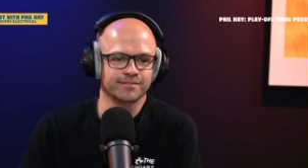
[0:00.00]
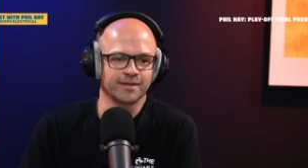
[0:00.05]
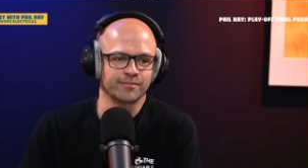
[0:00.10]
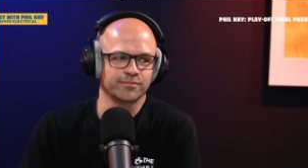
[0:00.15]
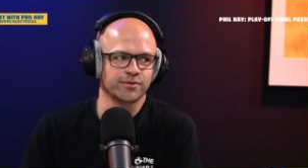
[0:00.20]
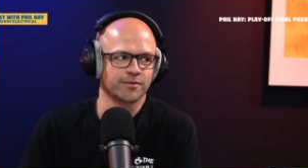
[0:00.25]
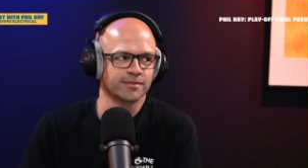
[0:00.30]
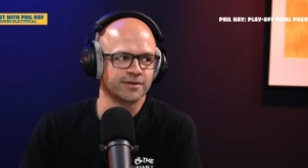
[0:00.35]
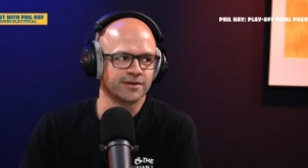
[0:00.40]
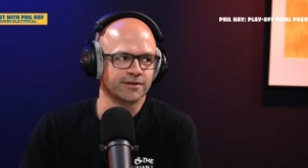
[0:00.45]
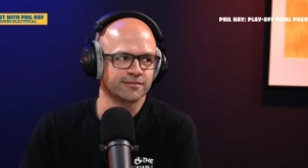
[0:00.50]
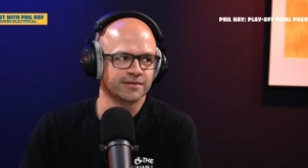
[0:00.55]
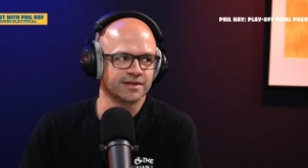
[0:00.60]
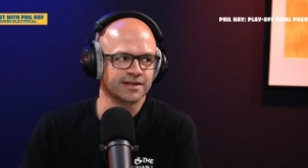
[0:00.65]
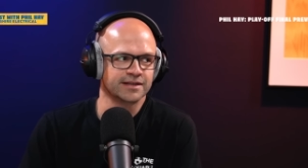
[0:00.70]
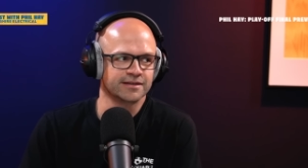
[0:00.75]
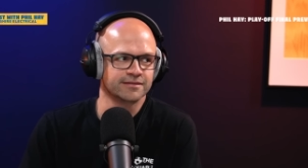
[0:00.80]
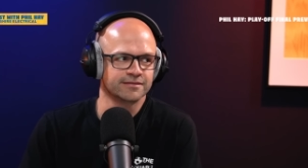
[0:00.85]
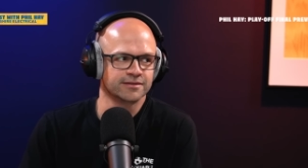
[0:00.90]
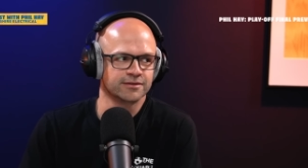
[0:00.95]
I'm probably not
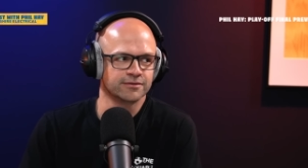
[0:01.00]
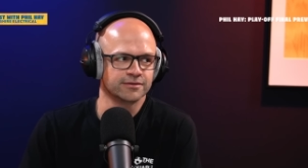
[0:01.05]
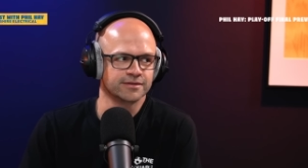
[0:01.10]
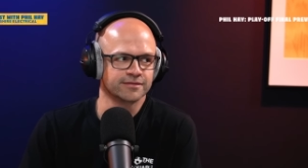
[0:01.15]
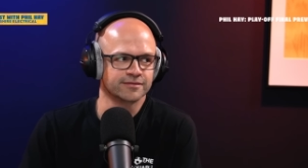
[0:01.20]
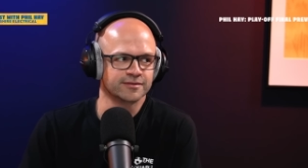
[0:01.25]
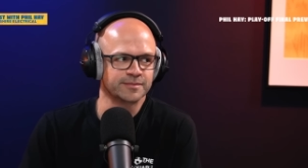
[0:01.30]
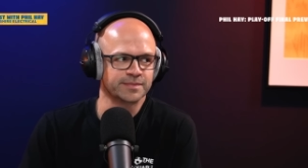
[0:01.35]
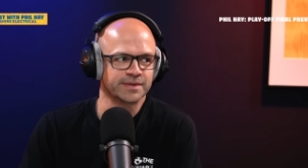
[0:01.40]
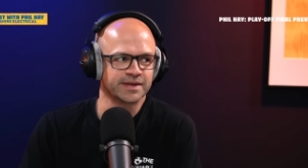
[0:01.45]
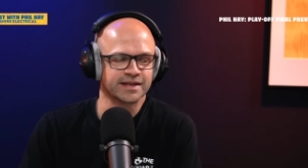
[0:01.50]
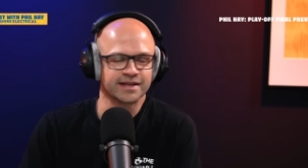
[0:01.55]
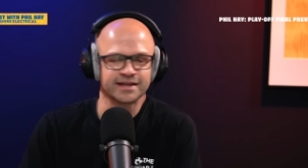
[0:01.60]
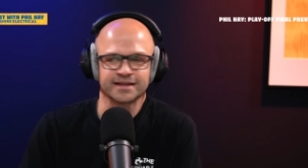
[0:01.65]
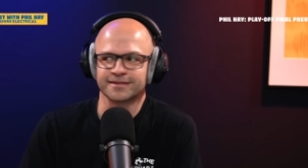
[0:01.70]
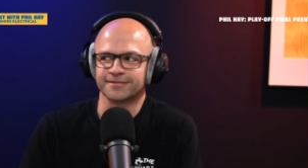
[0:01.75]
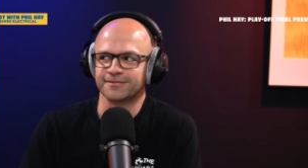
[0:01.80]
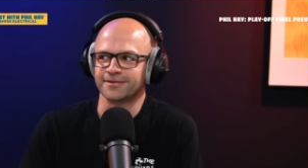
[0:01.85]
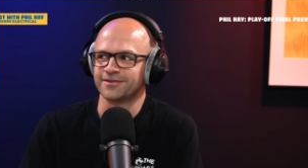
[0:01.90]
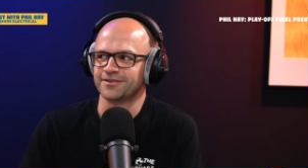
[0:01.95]
really good enough to be
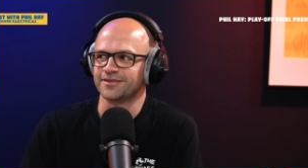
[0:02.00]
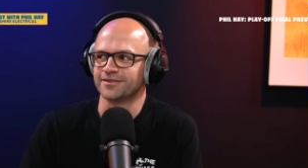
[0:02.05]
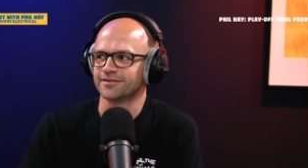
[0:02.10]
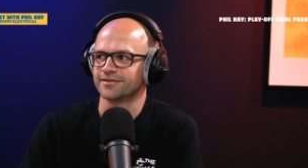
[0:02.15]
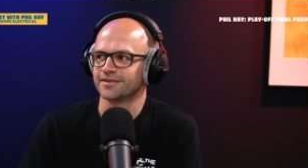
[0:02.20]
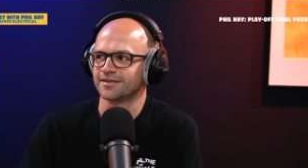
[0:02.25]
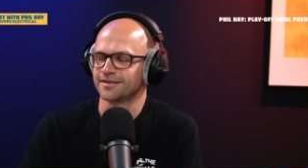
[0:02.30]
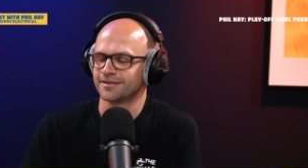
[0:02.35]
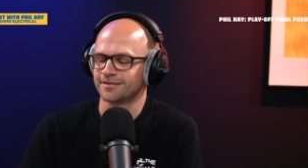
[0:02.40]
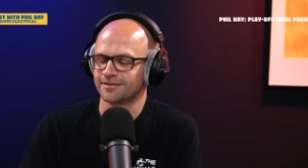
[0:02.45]
here, which is uh,